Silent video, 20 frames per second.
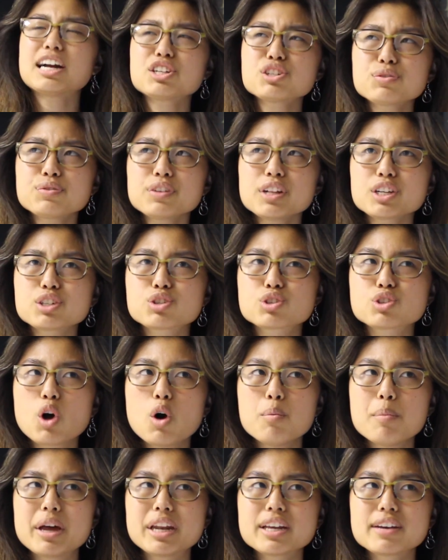I just feel like
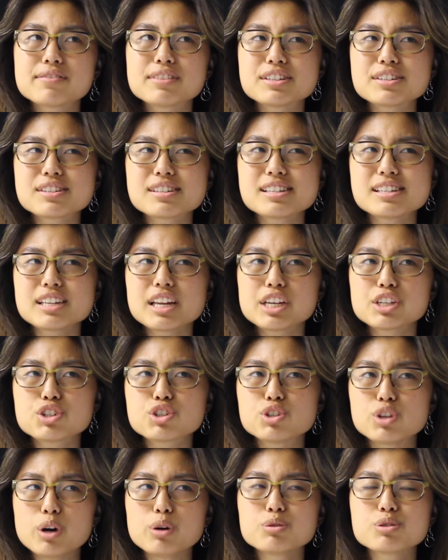so many of these teenage
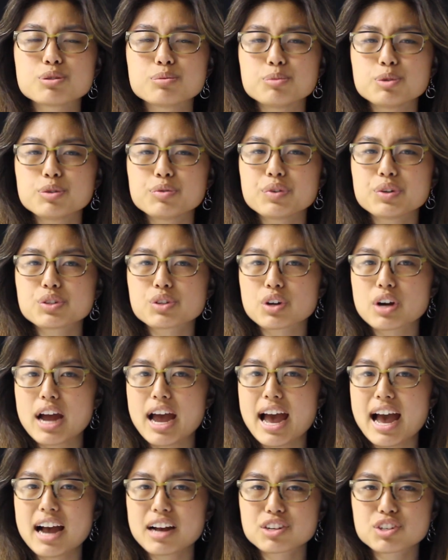shows and movies are
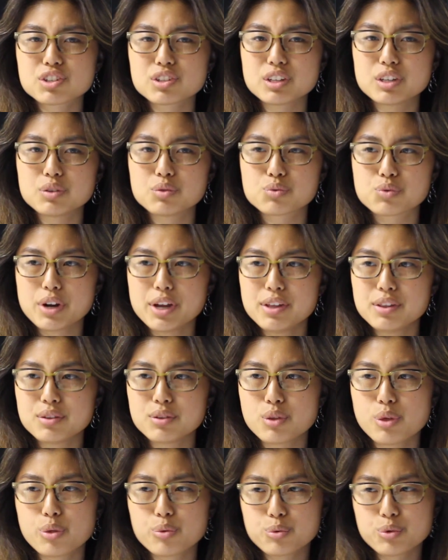actually
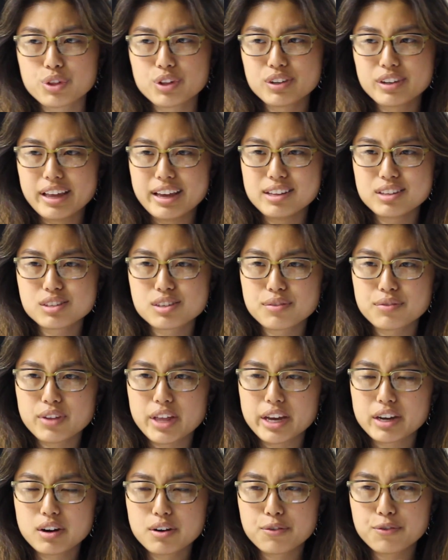written through the lens of
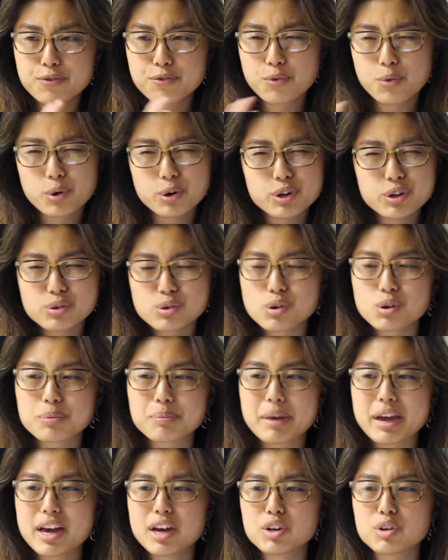like a 40-year-old
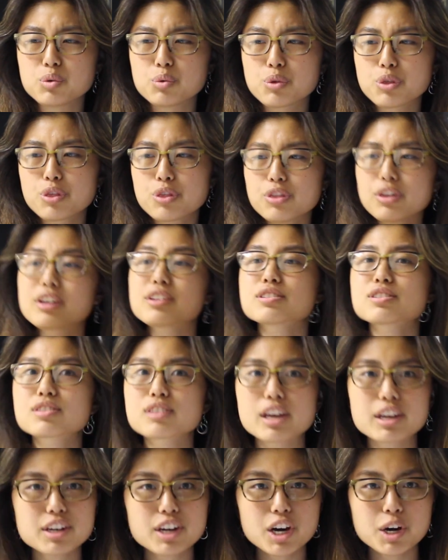man who thinks
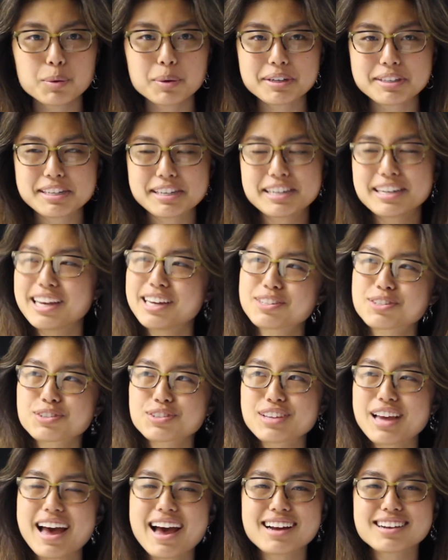they know what
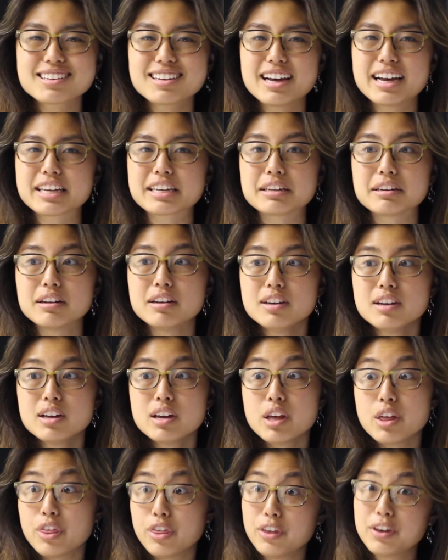teenagers act like and
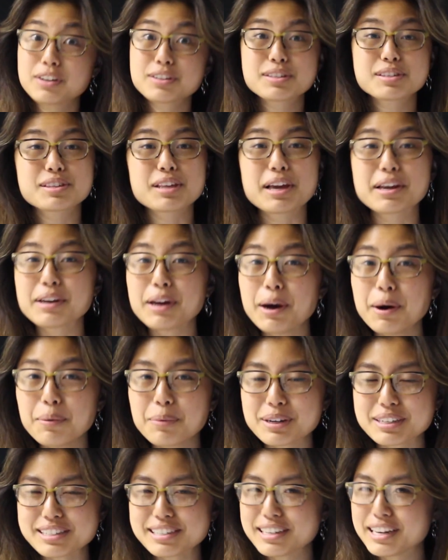thinks they know
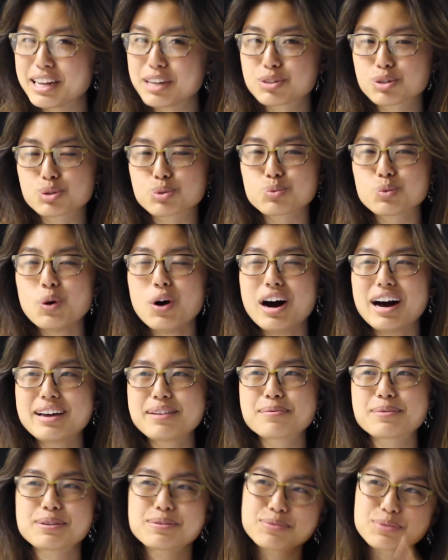what teenagers
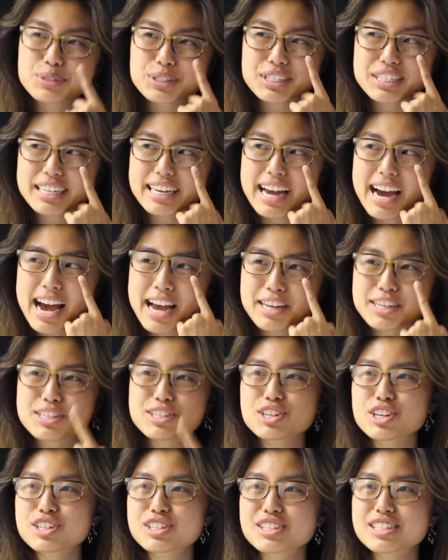want, when really I
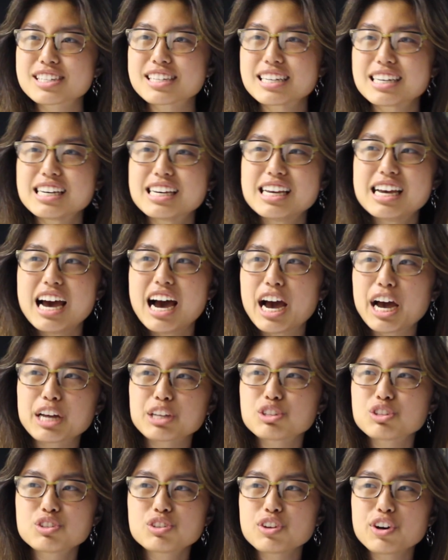
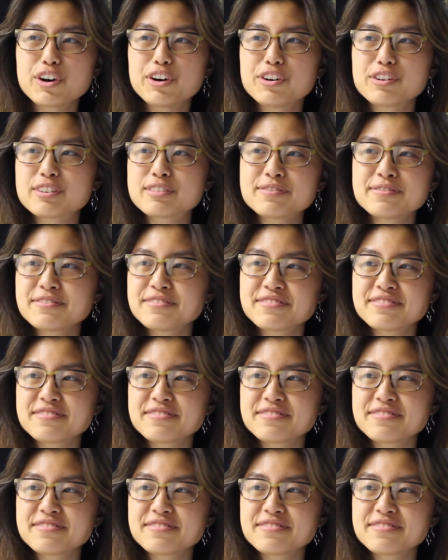don't.